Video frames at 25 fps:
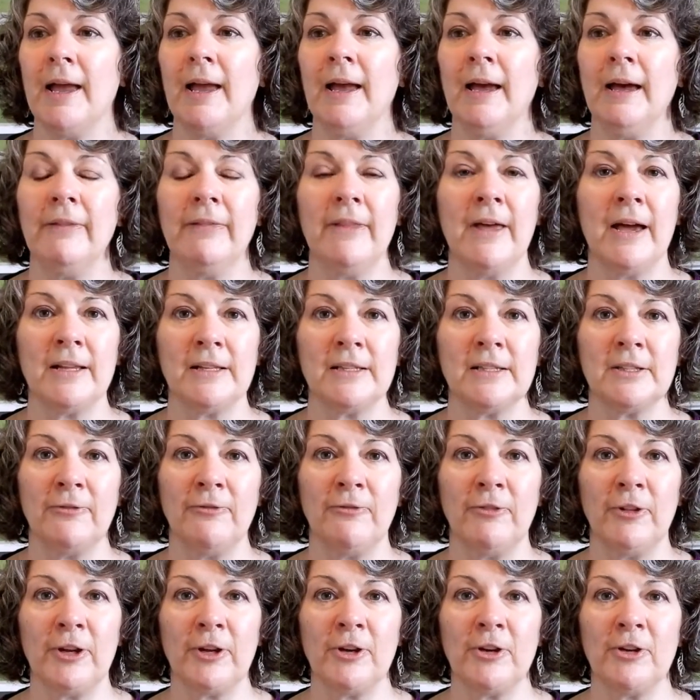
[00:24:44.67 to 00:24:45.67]
and that's the
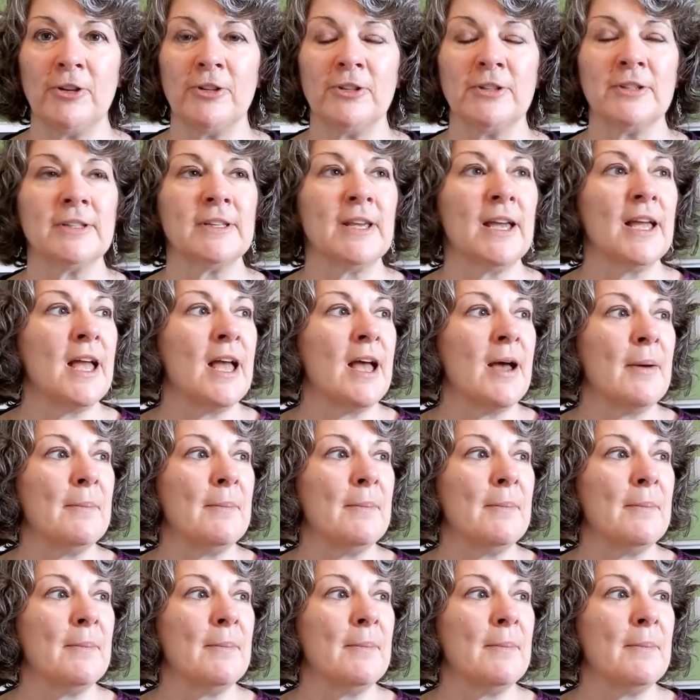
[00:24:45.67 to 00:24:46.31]
flickers.